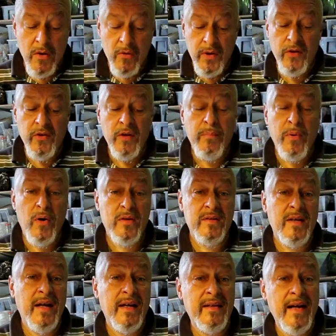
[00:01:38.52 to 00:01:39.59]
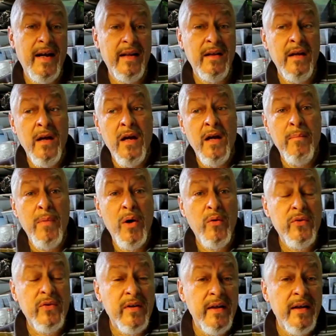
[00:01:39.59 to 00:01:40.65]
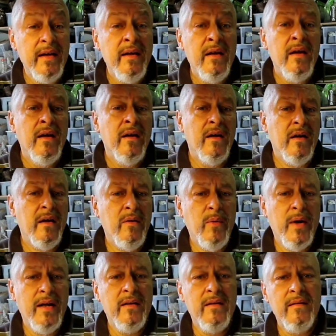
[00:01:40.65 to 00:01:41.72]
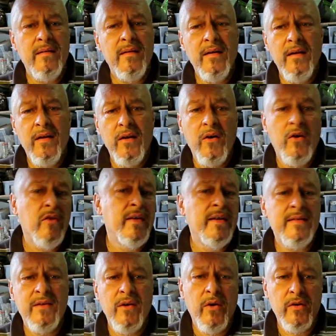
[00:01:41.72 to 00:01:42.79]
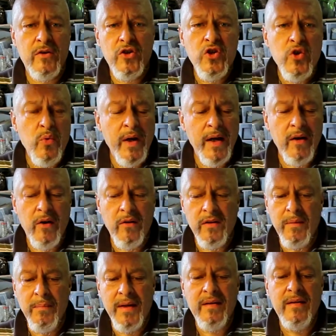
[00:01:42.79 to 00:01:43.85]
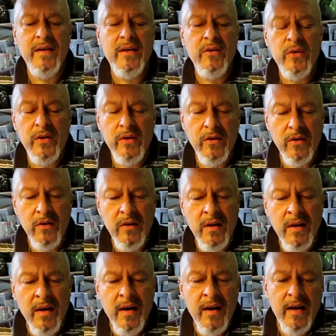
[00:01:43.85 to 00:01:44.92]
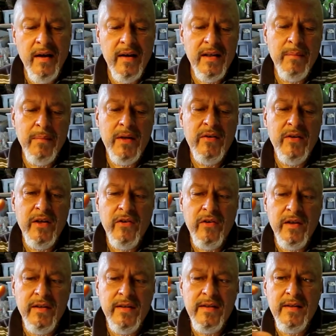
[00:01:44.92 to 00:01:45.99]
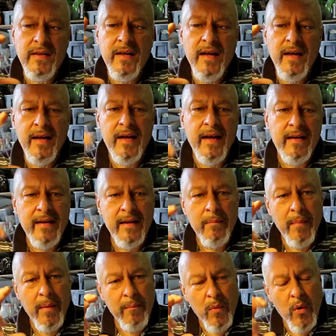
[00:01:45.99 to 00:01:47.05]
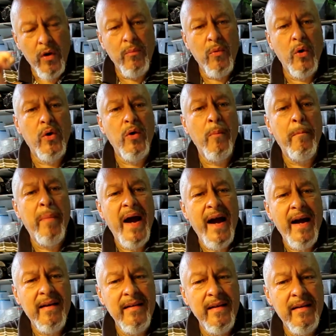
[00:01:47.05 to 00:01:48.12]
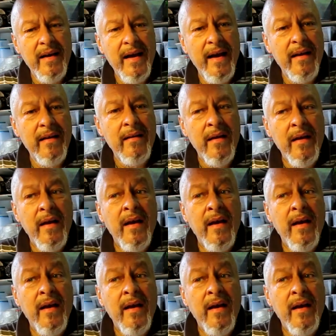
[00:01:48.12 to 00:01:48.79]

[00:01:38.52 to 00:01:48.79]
rearing box like that. Mostly uh, when a larvae start chewing on the material, uh, the material is uh, getting more and more compacted and